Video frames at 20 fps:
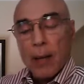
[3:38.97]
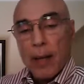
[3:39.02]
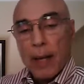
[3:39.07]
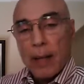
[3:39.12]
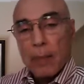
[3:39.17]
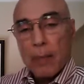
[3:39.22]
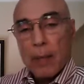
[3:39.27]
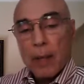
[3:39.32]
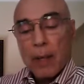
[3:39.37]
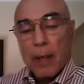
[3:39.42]

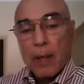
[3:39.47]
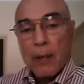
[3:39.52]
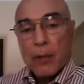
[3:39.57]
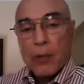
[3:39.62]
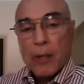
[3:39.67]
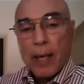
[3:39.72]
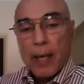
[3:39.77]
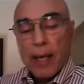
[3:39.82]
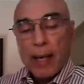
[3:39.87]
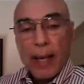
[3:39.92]
That
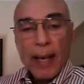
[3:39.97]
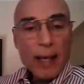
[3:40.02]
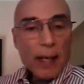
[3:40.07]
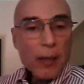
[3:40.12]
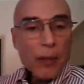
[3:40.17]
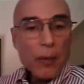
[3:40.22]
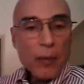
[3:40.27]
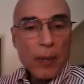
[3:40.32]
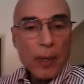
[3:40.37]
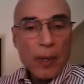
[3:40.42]
means that
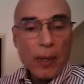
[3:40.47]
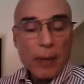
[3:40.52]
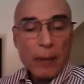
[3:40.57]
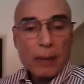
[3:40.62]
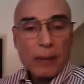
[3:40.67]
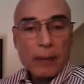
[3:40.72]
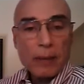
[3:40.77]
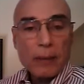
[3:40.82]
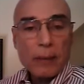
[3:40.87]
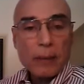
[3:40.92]
anything
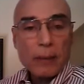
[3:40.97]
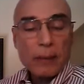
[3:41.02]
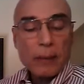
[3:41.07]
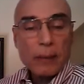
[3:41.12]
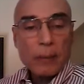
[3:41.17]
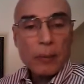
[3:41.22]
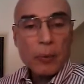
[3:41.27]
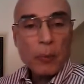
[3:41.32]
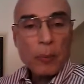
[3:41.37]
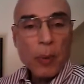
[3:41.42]

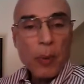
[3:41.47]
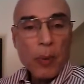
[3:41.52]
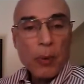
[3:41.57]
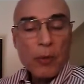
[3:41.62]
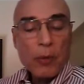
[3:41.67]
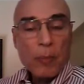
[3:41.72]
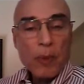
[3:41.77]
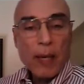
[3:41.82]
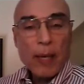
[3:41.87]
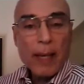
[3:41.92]

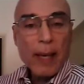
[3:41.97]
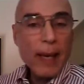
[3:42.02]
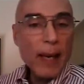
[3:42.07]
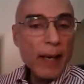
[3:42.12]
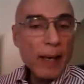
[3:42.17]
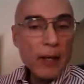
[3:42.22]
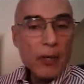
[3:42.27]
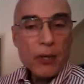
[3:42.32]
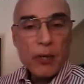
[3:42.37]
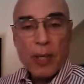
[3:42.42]
proposed by
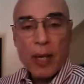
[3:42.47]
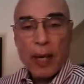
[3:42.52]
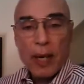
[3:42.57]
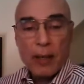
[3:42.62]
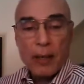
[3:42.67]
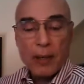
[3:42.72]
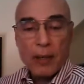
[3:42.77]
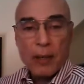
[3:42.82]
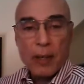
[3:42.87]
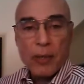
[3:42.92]
any
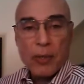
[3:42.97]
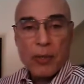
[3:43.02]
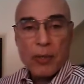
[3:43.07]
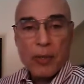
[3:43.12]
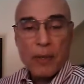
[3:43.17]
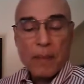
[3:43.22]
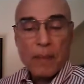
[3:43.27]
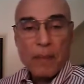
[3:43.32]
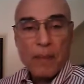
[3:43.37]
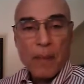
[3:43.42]

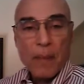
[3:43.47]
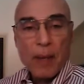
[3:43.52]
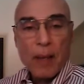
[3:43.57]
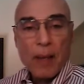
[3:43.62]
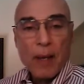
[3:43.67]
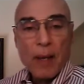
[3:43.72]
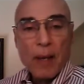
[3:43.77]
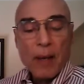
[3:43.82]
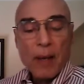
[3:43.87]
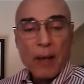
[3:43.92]
scientist
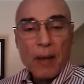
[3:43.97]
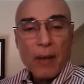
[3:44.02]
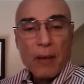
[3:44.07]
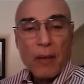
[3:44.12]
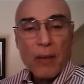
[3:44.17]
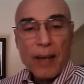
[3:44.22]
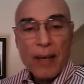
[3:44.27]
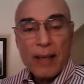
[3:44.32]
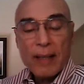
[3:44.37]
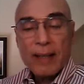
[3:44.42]

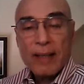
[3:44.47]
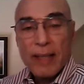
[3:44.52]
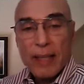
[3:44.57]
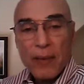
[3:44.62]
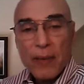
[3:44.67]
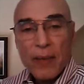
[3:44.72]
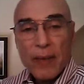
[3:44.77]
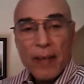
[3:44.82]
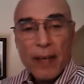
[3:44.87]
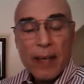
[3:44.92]
that
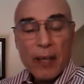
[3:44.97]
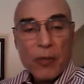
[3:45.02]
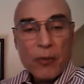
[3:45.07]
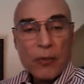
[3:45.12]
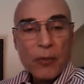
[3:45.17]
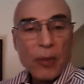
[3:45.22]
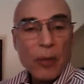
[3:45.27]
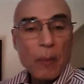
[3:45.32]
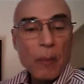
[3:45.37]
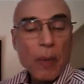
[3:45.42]
deviates
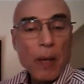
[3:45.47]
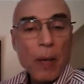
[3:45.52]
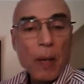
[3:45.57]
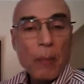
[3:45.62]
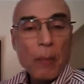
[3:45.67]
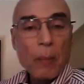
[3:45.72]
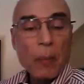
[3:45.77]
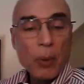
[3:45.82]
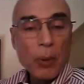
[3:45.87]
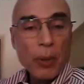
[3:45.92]
from
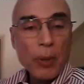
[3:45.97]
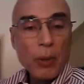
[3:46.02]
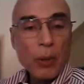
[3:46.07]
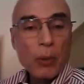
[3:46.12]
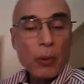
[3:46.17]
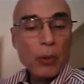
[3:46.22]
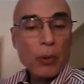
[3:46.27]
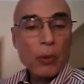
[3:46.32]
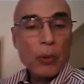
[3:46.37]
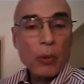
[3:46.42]

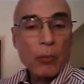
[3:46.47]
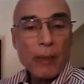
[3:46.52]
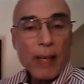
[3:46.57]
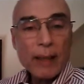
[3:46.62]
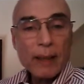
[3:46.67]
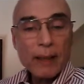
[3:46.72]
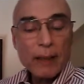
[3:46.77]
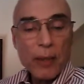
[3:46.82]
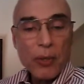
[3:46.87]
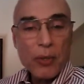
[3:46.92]
political
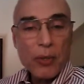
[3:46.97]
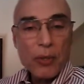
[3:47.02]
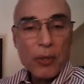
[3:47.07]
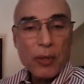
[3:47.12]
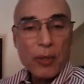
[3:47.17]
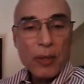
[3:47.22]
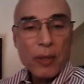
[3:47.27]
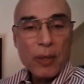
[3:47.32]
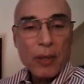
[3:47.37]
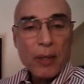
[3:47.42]

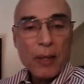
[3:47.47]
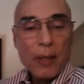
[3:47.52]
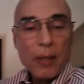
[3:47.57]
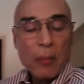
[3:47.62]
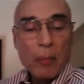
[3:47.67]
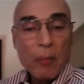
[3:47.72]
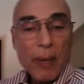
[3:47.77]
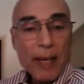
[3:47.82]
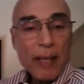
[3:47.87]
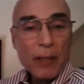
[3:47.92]
correctness
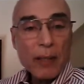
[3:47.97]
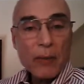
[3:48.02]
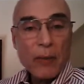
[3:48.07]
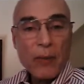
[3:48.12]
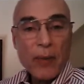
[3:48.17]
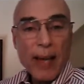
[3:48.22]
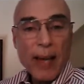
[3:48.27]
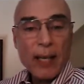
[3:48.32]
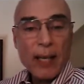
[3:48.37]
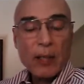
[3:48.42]
may in
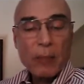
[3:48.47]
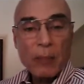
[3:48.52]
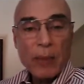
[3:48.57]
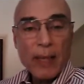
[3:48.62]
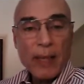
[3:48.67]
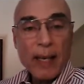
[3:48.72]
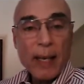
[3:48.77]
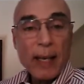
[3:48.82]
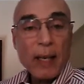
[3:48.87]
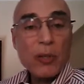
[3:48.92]
fact
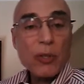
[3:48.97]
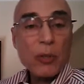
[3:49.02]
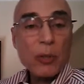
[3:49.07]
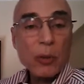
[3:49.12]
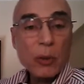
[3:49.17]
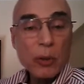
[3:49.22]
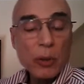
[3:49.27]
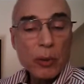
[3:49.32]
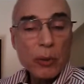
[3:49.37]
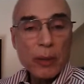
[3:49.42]
be
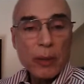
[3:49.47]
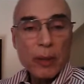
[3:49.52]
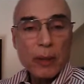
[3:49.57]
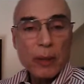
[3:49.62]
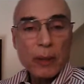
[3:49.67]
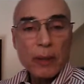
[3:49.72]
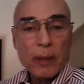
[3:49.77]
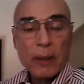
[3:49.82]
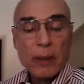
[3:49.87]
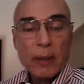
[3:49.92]
excluded
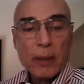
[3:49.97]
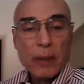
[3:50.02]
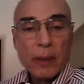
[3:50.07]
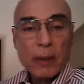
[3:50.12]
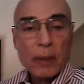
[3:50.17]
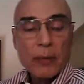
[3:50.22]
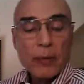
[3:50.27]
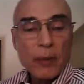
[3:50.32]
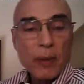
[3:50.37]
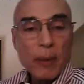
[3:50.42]

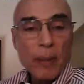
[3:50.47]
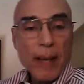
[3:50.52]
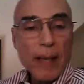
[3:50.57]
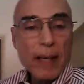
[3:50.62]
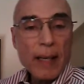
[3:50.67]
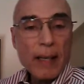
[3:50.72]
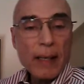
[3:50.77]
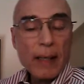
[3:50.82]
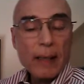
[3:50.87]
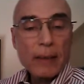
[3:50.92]
from
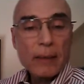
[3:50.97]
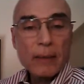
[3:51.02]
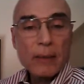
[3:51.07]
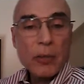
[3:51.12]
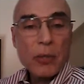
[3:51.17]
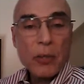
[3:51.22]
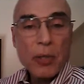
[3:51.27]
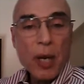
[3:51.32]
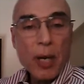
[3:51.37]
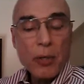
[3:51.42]
any
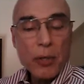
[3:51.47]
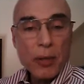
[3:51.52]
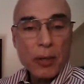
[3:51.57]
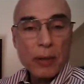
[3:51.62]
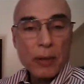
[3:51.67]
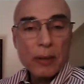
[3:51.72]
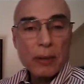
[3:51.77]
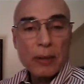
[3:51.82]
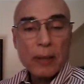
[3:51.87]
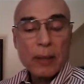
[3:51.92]

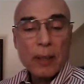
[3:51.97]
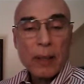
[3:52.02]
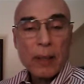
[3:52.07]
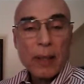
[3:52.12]
discussion